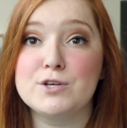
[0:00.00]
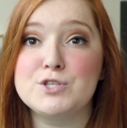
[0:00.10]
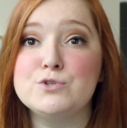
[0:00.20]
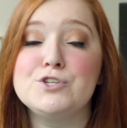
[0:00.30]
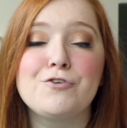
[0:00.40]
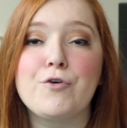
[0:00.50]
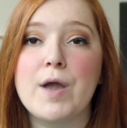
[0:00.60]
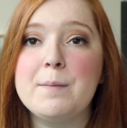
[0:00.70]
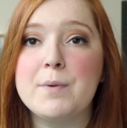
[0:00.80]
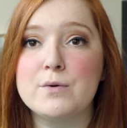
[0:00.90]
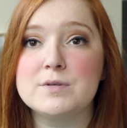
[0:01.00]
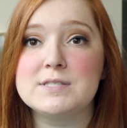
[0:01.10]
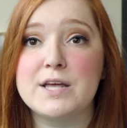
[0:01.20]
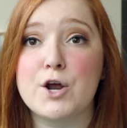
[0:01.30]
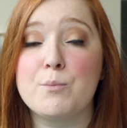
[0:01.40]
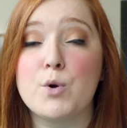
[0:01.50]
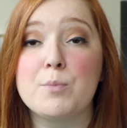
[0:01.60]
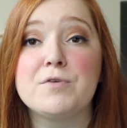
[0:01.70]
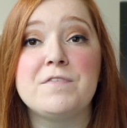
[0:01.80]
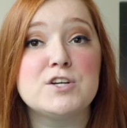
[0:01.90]
so you should create posts that are more
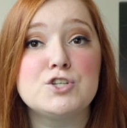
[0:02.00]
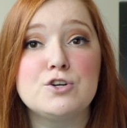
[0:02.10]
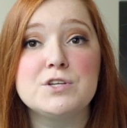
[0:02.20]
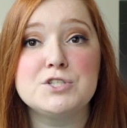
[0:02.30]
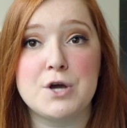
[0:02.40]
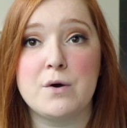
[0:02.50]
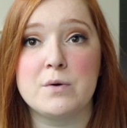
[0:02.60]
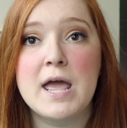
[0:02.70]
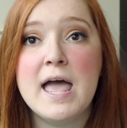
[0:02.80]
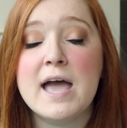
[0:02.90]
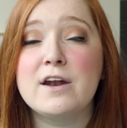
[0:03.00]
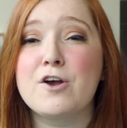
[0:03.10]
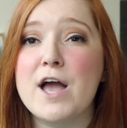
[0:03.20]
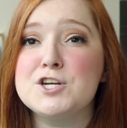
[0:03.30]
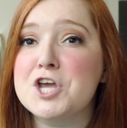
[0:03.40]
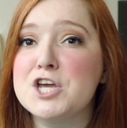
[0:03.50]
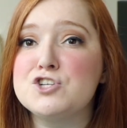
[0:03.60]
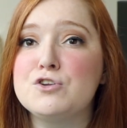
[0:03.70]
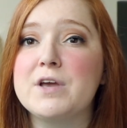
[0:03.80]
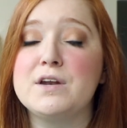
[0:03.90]
professional in tone and are
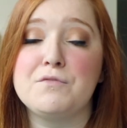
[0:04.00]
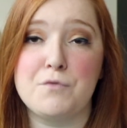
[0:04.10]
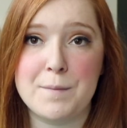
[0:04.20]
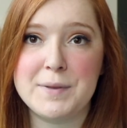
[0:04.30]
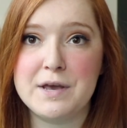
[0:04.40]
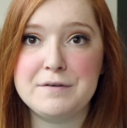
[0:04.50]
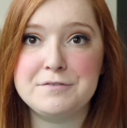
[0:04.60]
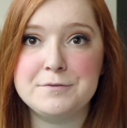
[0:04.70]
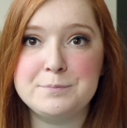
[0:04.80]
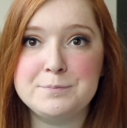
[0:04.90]
educational and informative.